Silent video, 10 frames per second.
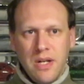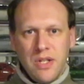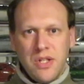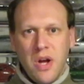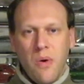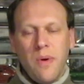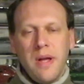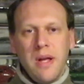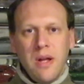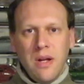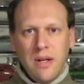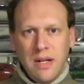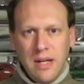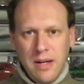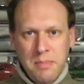So,
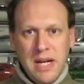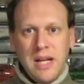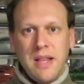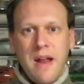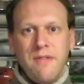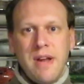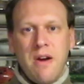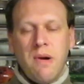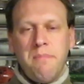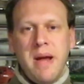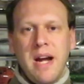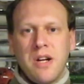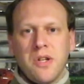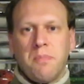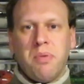meaning that now
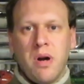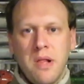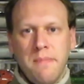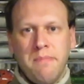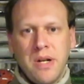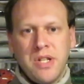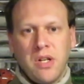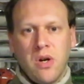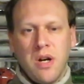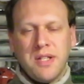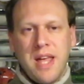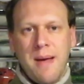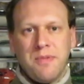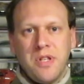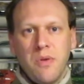repairs are part of the budget cost
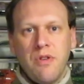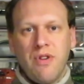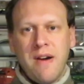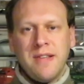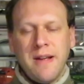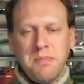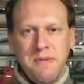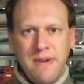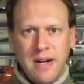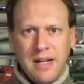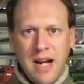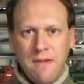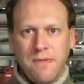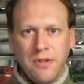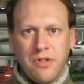cap, so the drivers have to be very
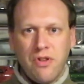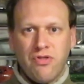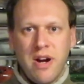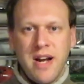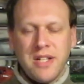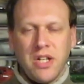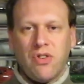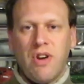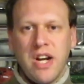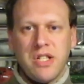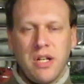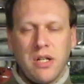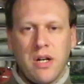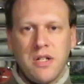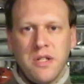careful to try not to crash their
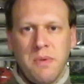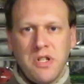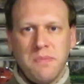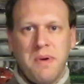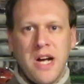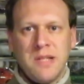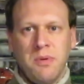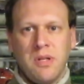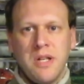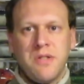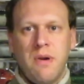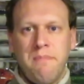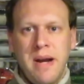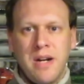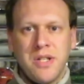cars as much as possible, because the
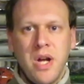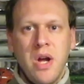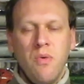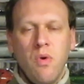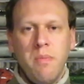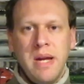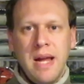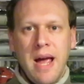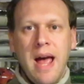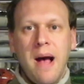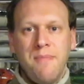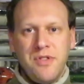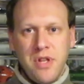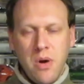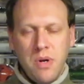repairs will be
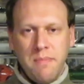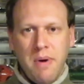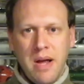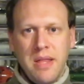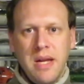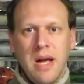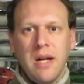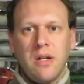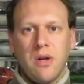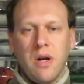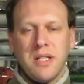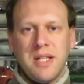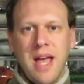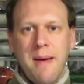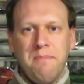noted by the cost
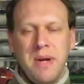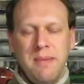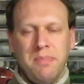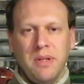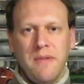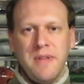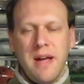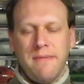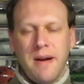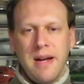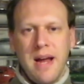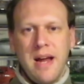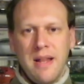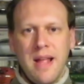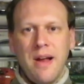cap people of the
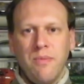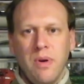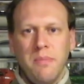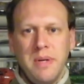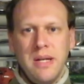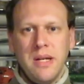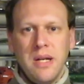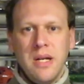FIA, and that will be,